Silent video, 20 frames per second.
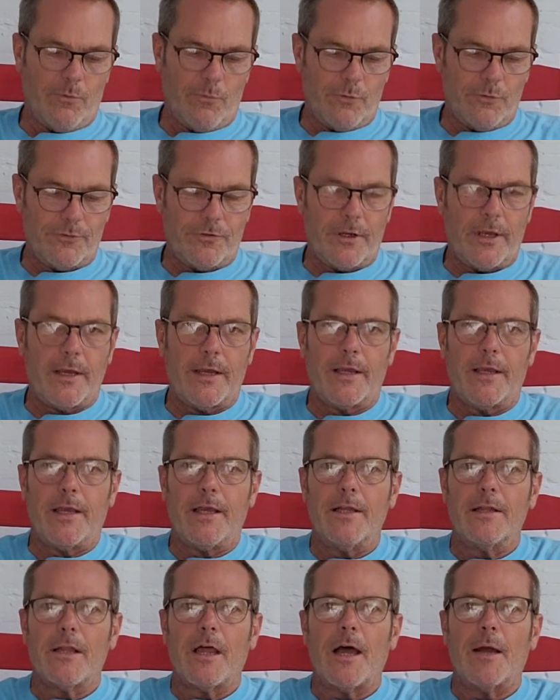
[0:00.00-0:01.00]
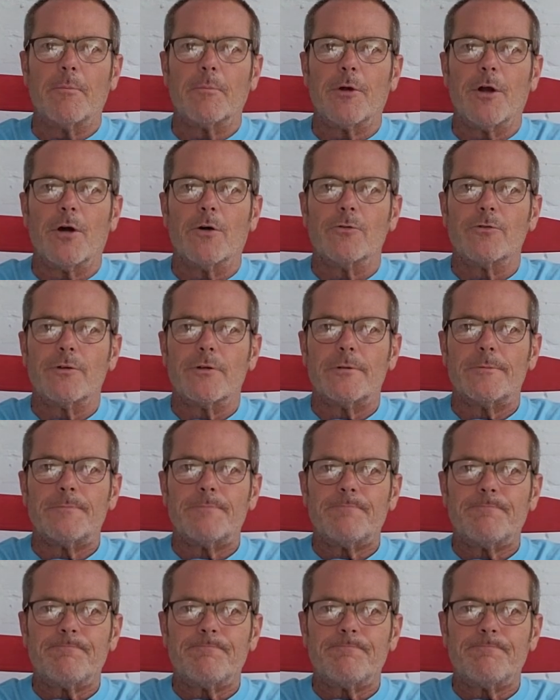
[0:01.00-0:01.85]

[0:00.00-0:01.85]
was a key lime Gose.